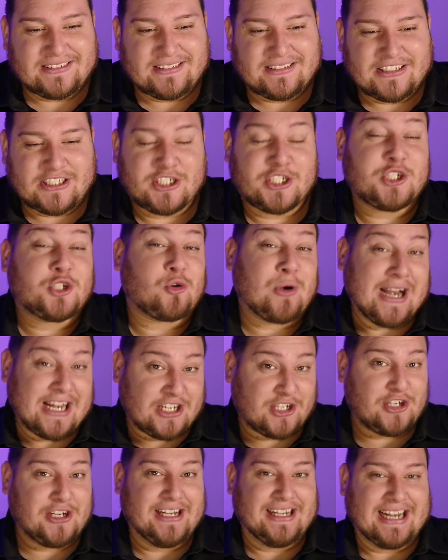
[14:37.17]

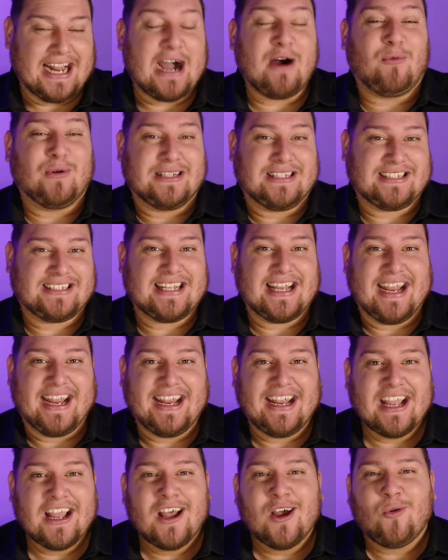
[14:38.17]
stretching, I would
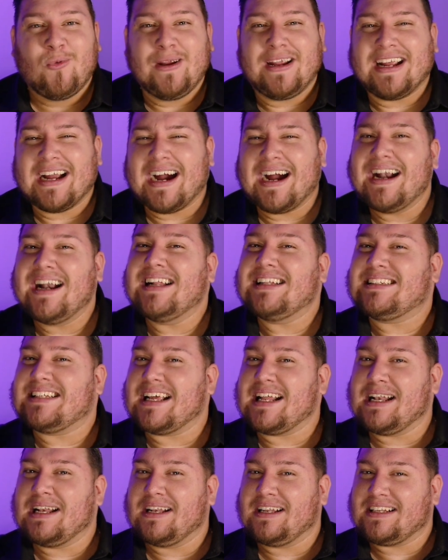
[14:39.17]
say, we kind of
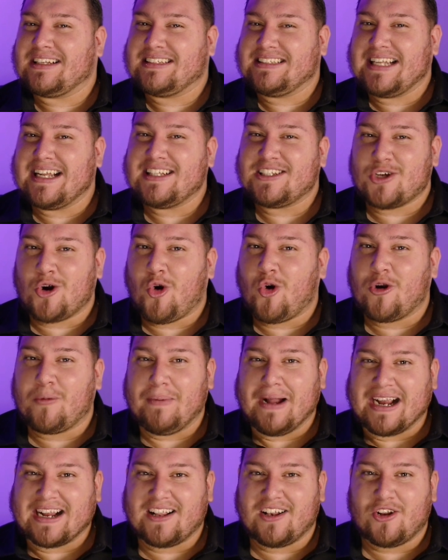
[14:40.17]
tend to hold
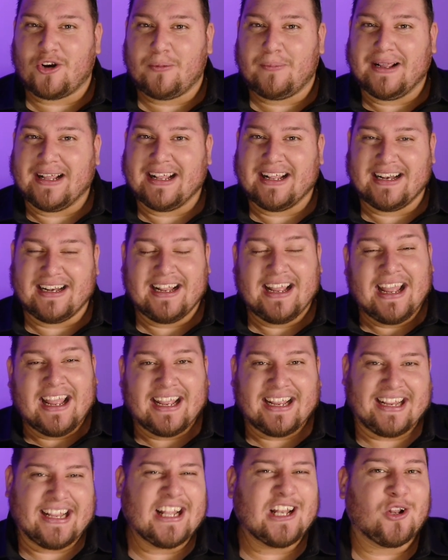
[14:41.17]
back a little bit and
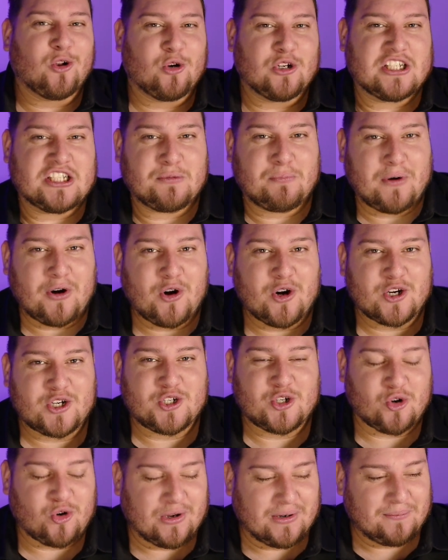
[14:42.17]
get a little
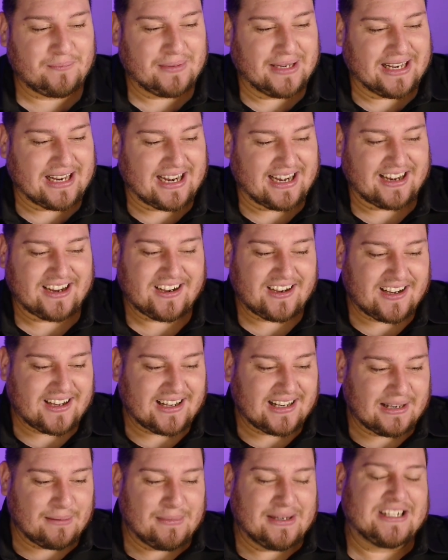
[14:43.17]
spiritual and be like,
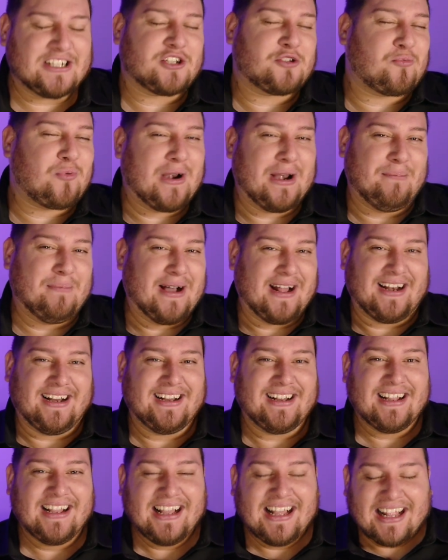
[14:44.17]
let me just pray about it.
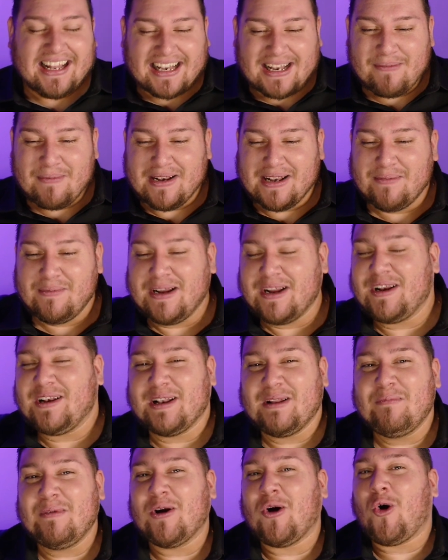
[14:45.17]
Let
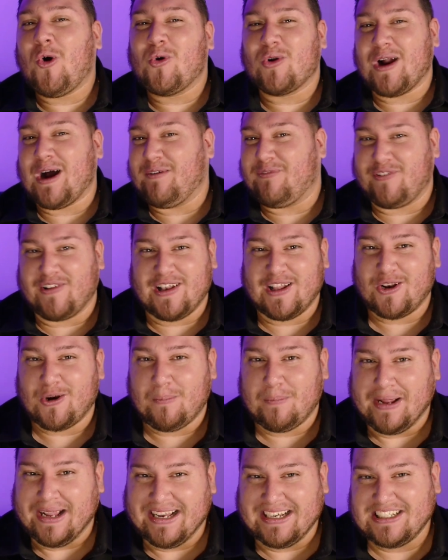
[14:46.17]
me hold off a
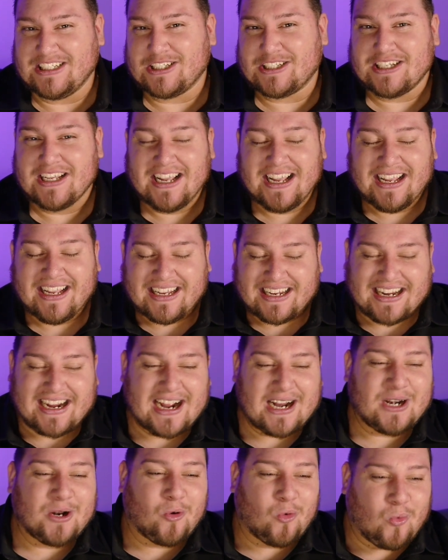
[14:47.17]
little bit and just
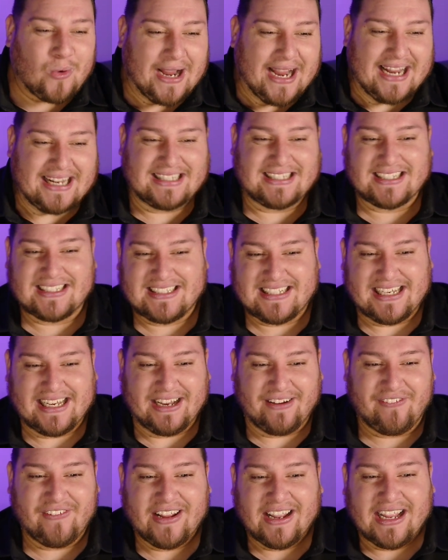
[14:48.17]
kind of wait to
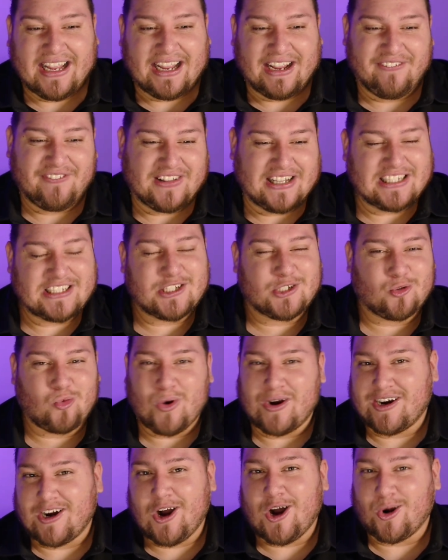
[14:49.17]
see if this is
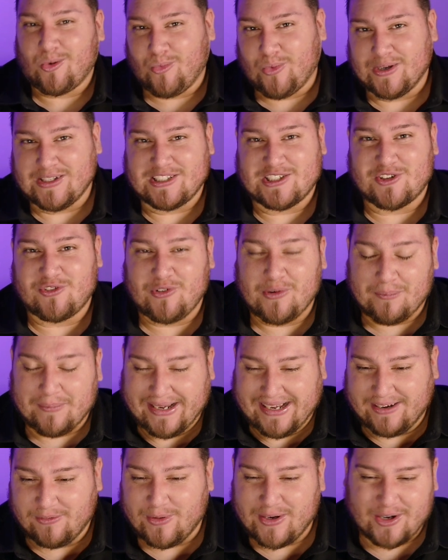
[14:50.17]
what God wants for
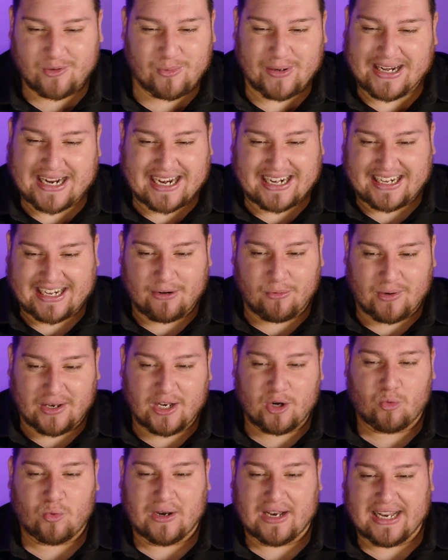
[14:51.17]
me. We kind of get a
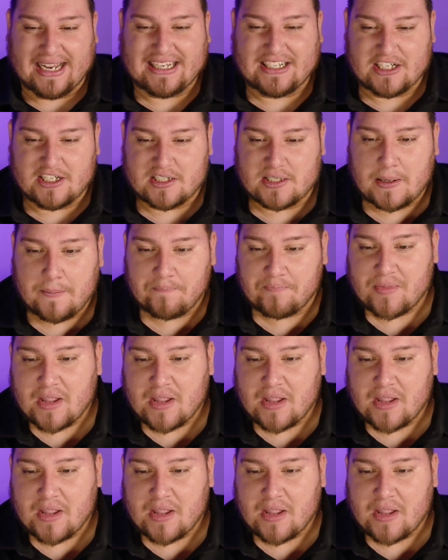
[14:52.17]
little religious.